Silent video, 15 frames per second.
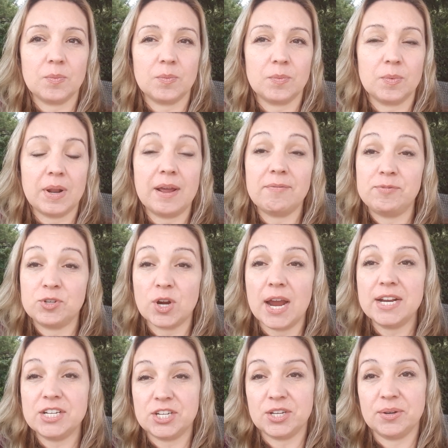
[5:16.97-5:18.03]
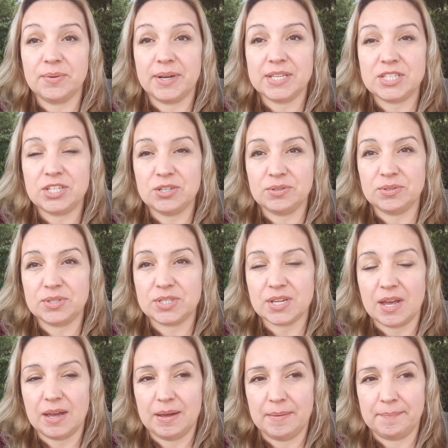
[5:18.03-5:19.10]
what I've tried to do is use,
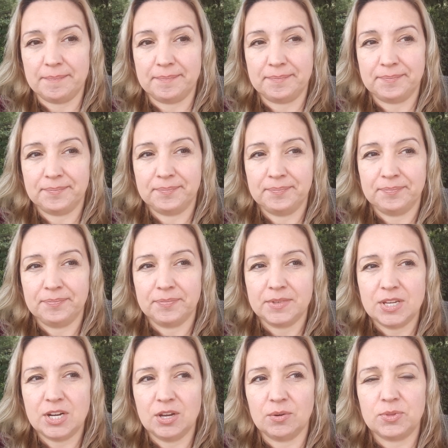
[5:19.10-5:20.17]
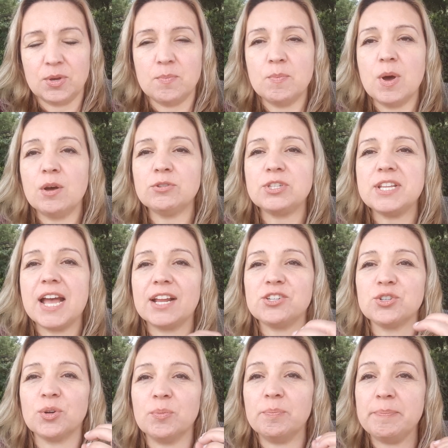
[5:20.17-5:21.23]
you know, the most
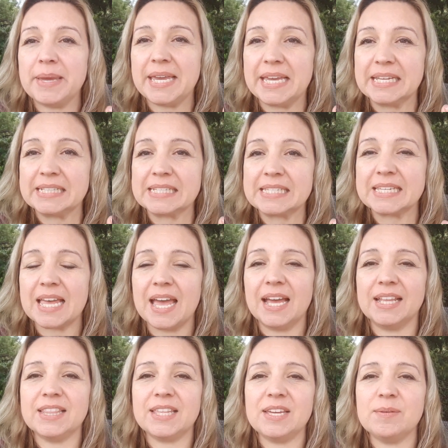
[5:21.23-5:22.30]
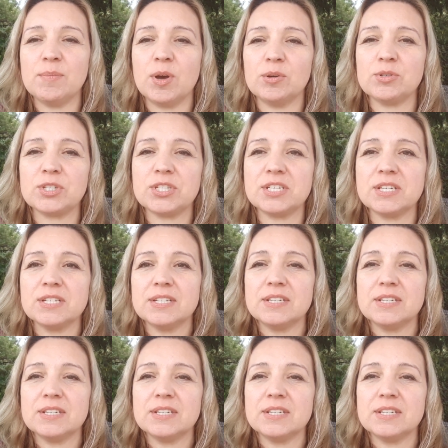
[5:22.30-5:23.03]
natural means and the most